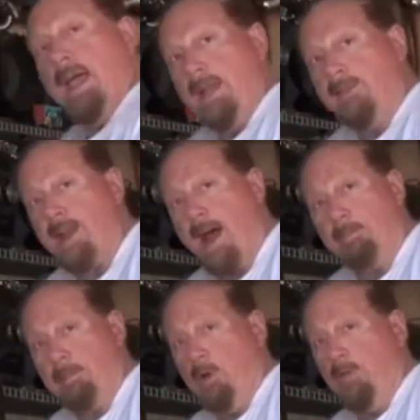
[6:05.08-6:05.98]
It's
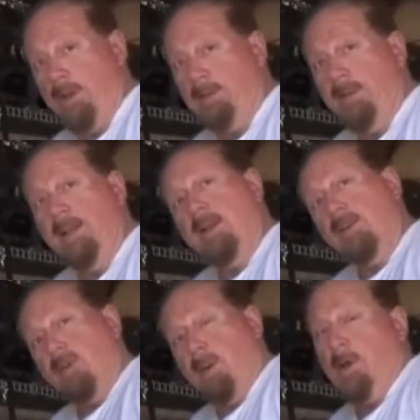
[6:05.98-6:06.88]
not moving,
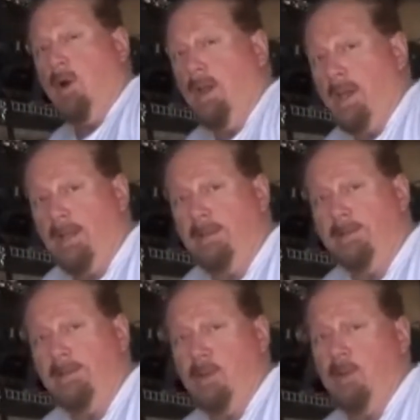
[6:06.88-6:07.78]
so I'm going to go ahead
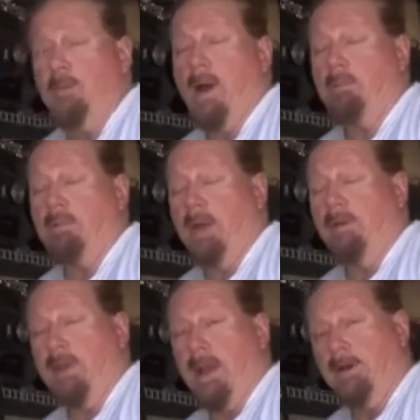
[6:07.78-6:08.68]
and use my
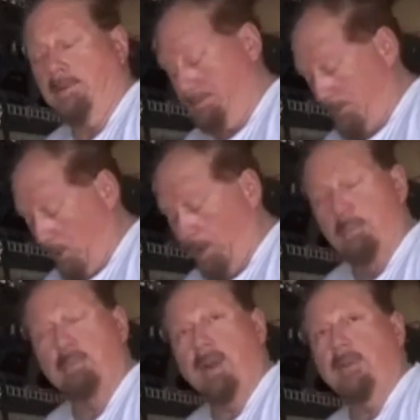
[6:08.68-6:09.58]
press now. Go
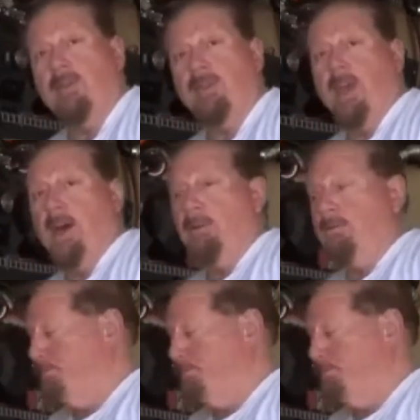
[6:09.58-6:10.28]
ahead and press these out.